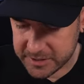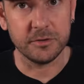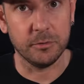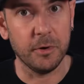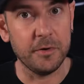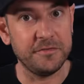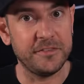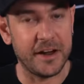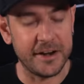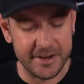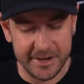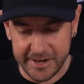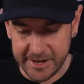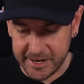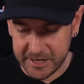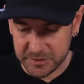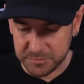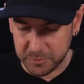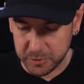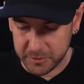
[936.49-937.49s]
So what we've done
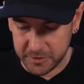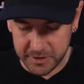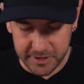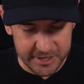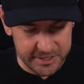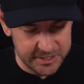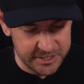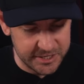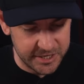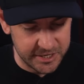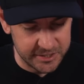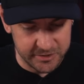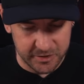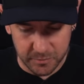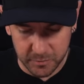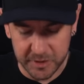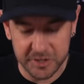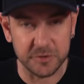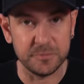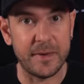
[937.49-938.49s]
here is put the stickers
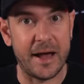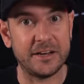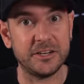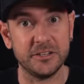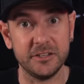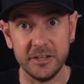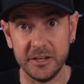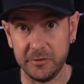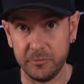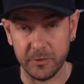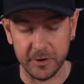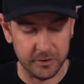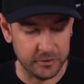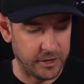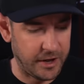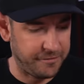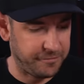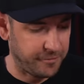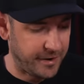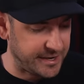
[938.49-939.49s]
on which match the real
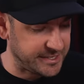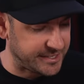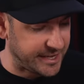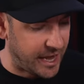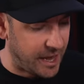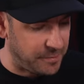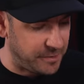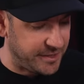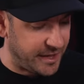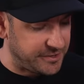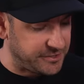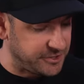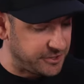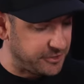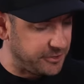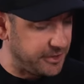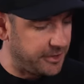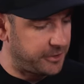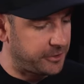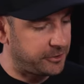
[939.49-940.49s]
life race car, but they
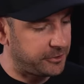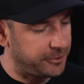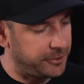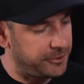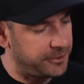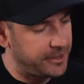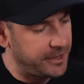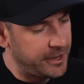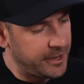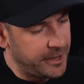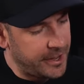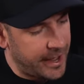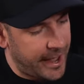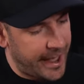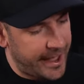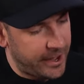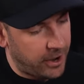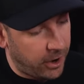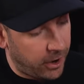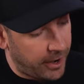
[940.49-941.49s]
do include
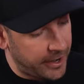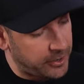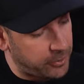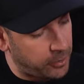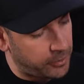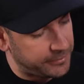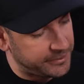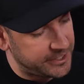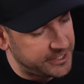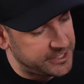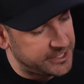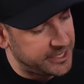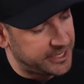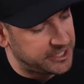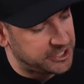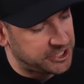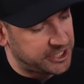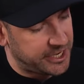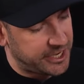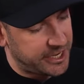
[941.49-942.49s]
a high quality
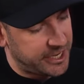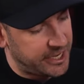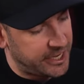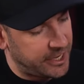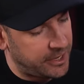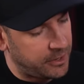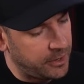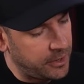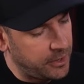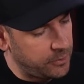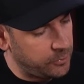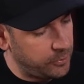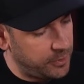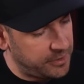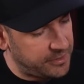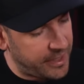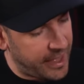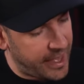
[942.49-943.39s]
sticker sheet here with